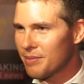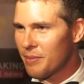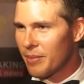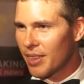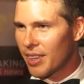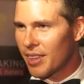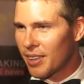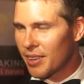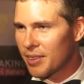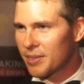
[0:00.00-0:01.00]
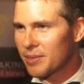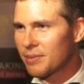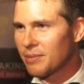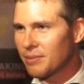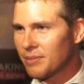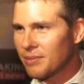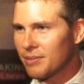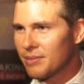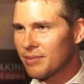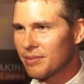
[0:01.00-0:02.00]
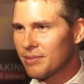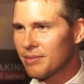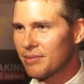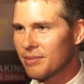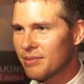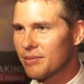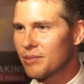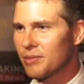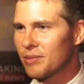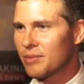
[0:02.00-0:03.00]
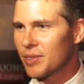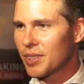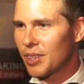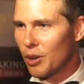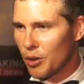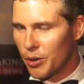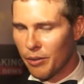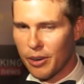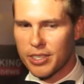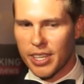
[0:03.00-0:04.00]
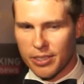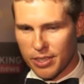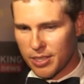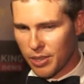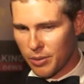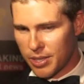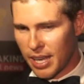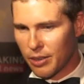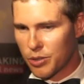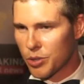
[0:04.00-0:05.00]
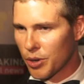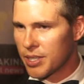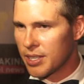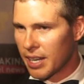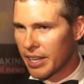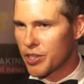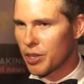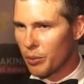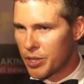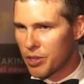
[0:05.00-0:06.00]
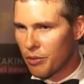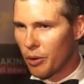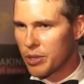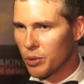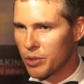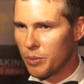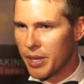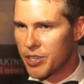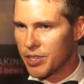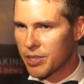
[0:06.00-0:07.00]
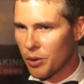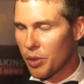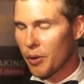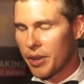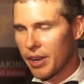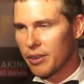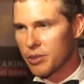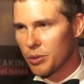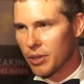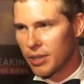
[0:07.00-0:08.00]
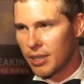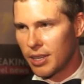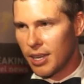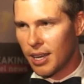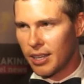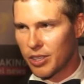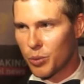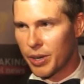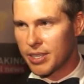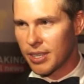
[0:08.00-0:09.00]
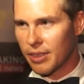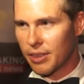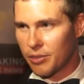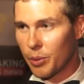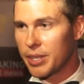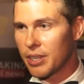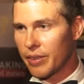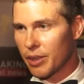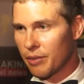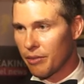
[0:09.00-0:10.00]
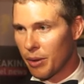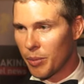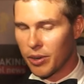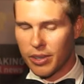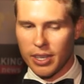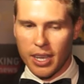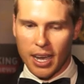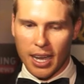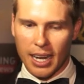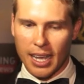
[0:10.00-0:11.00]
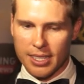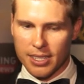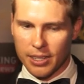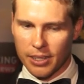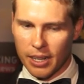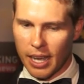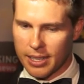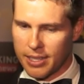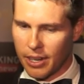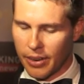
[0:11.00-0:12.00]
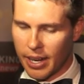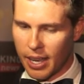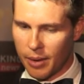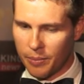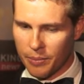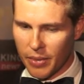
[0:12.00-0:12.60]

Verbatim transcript: opportunity for them to grow as well, for example, with the, the university Our university, program. yes. So Sandals Resorts International, which of course owns beaches, turned 30 years old on the 27th, 27th of November uh, last last year. And um,